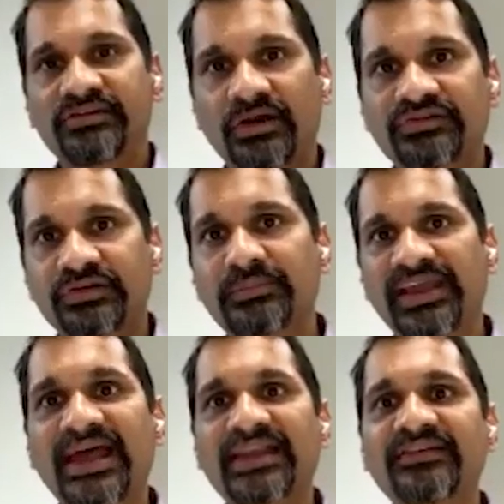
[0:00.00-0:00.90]
structural
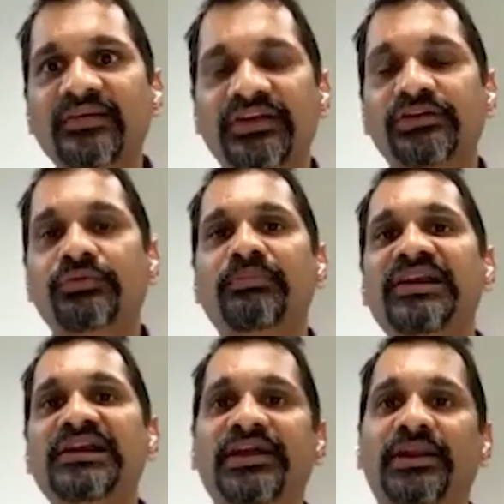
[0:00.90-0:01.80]
mechanisms that you will
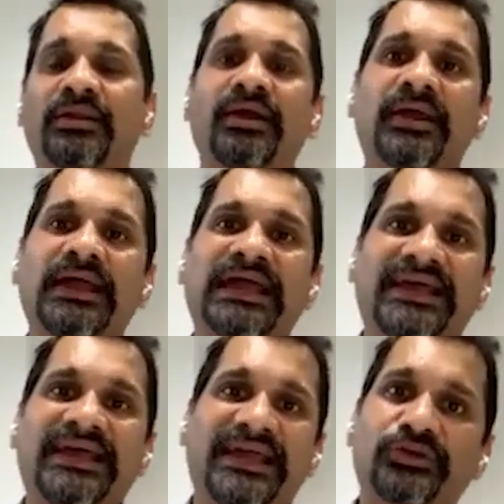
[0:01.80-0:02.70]
build in,
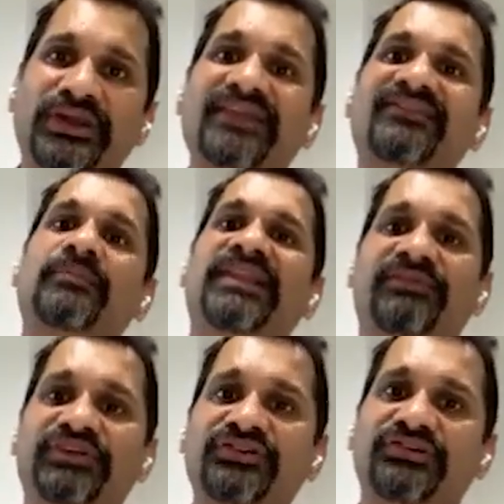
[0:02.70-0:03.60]
A, to get some
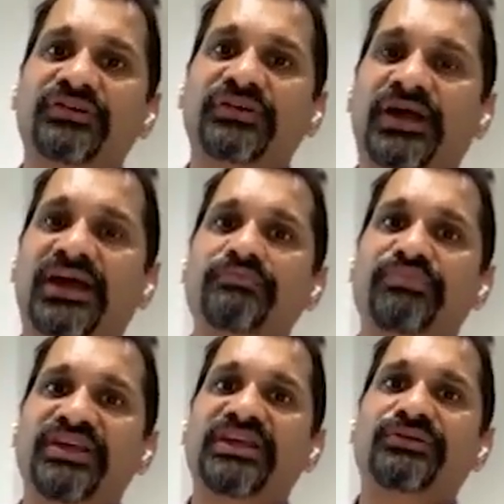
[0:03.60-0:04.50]
leverage, and
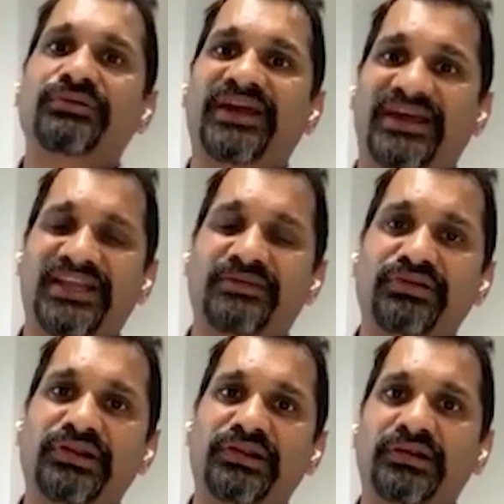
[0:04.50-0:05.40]
B, to
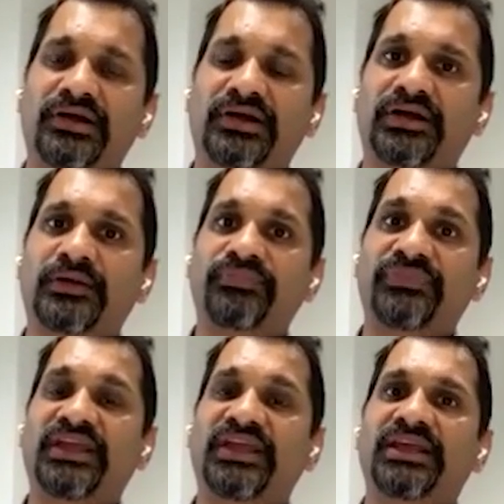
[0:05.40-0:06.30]
enable
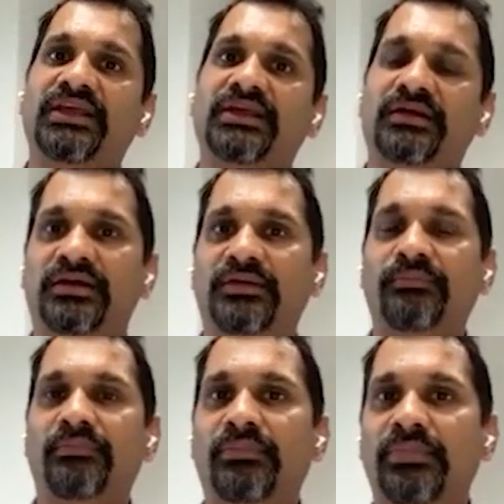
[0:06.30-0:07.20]
the
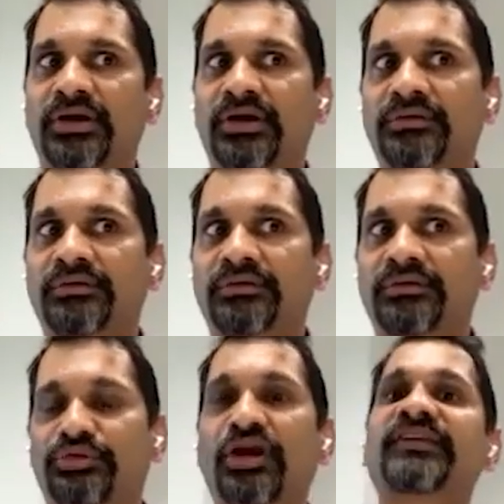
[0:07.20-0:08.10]

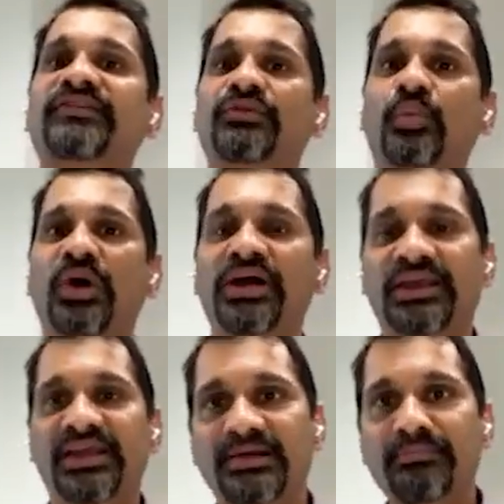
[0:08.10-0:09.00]
process to
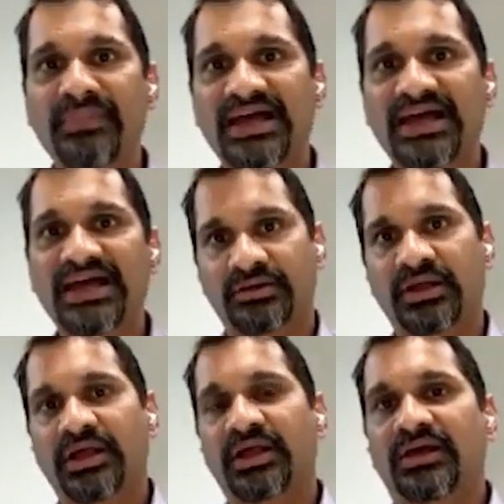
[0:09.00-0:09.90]
work in a
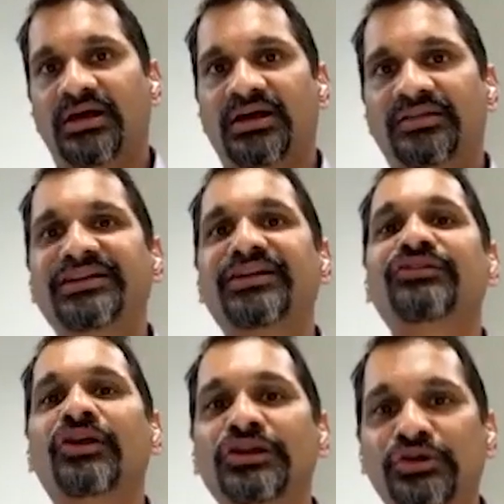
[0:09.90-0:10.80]
manner that
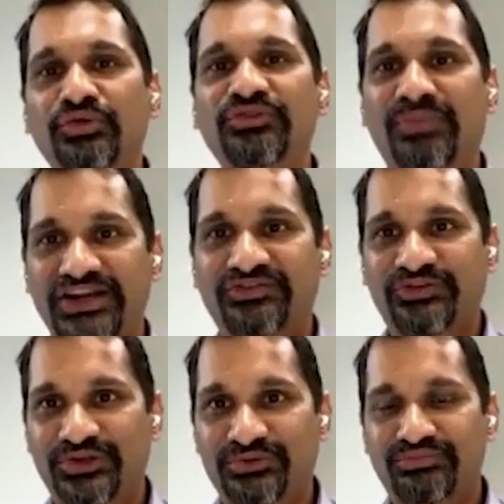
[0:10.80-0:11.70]
does not lose money
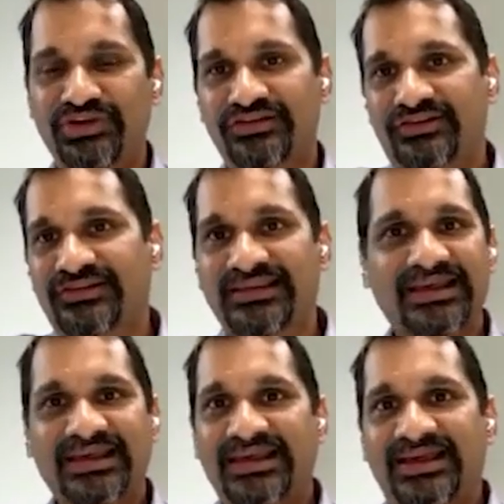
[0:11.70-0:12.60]
for you. Because
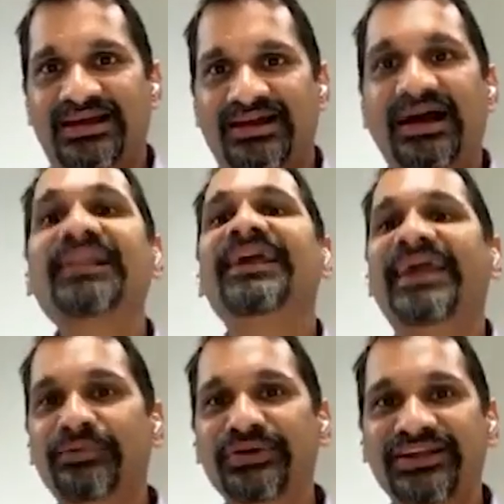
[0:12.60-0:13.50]
unlike
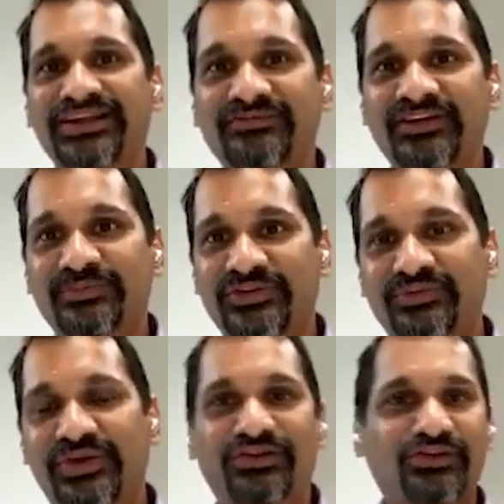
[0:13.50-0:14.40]
equity
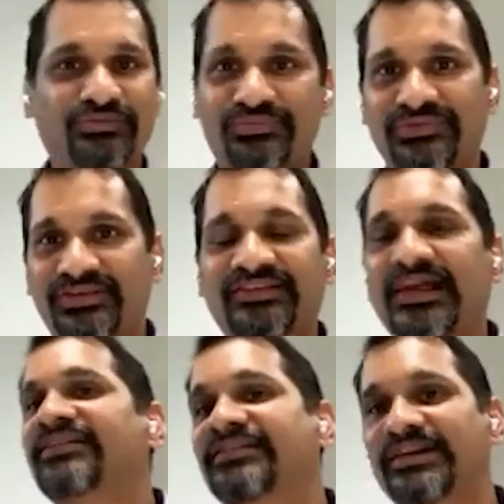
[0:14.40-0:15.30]
investments where, the
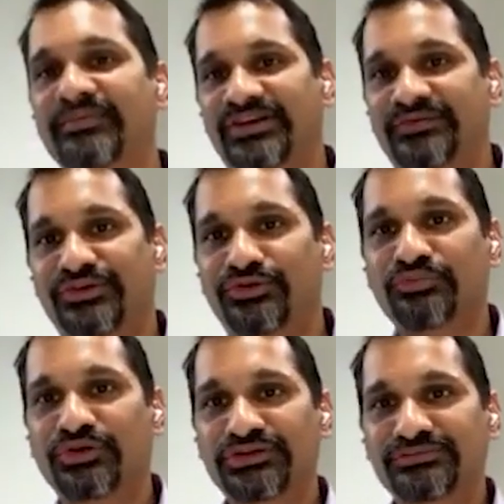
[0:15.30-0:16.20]
sky is the limit. I mean, you
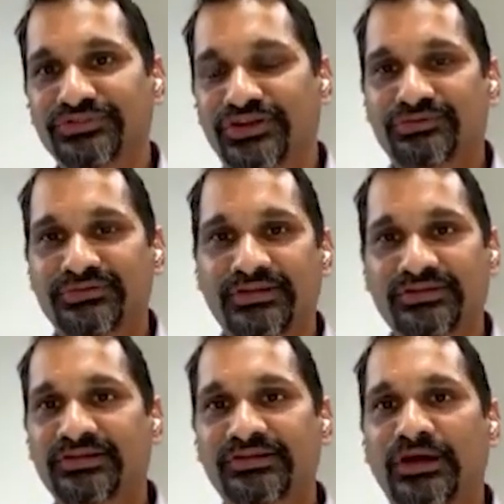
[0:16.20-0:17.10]
could put,
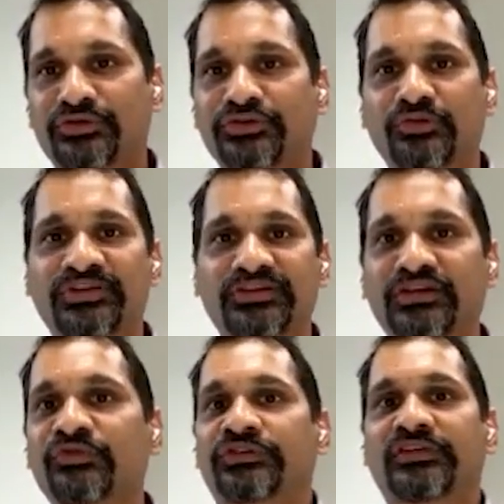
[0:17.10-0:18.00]
1,000 rupees in
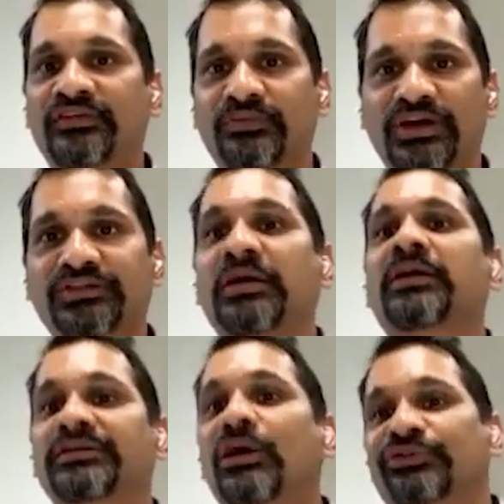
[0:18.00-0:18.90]
Infosys is worth
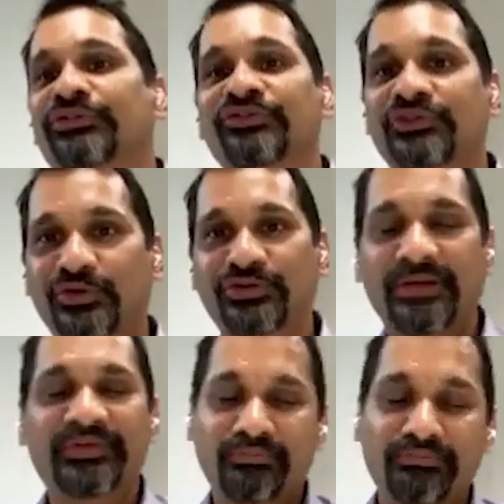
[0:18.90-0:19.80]
thousands of crores.
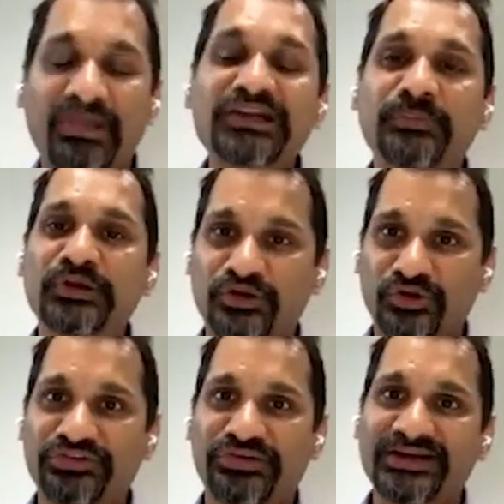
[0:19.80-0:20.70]
I mean, multiple
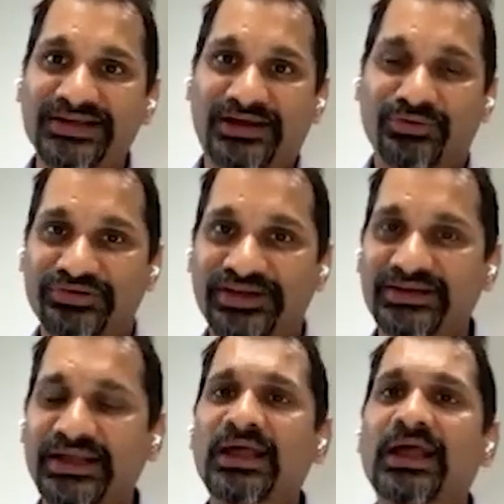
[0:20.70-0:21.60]
crores right now, right?
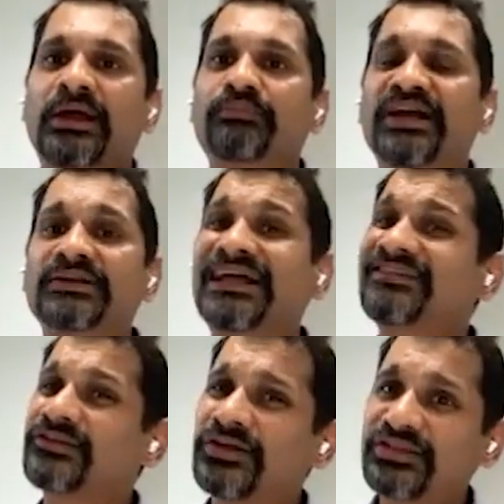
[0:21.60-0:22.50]
But
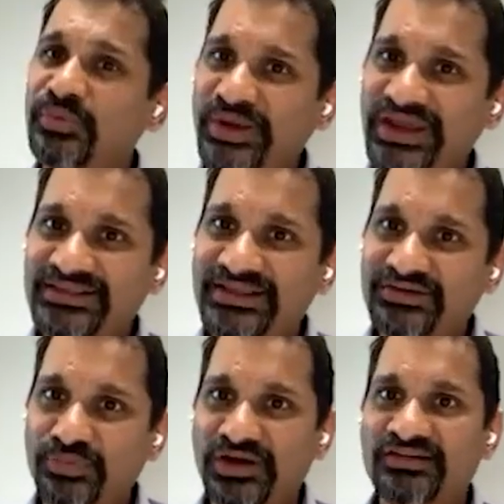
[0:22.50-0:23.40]
that's not the way that
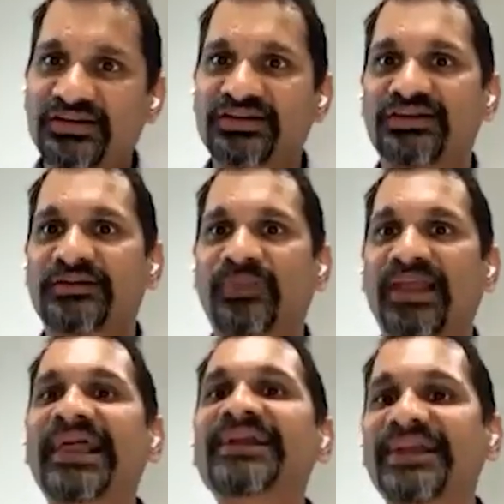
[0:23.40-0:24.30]
it works in a
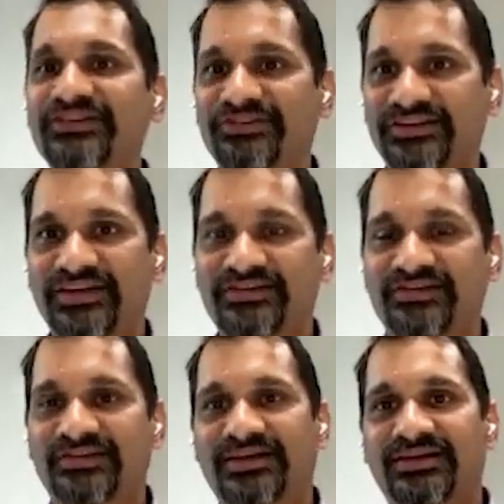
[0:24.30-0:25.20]
lending
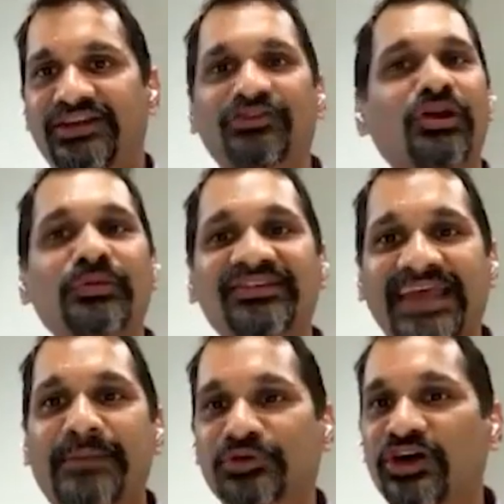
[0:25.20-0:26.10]
transaction. It's always
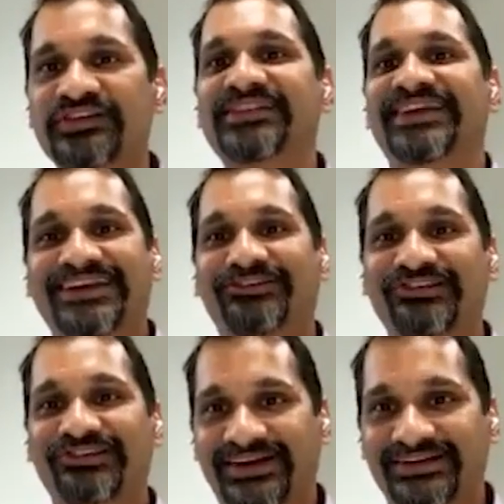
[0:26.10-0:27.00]
capped off at the
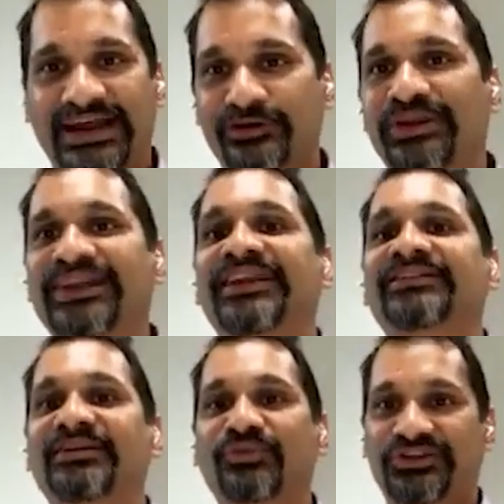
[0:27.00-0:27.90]
interest rate. I don't get
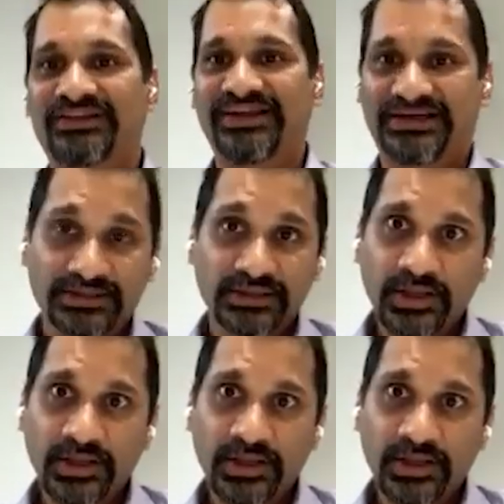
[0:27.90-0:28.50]
anything more than that.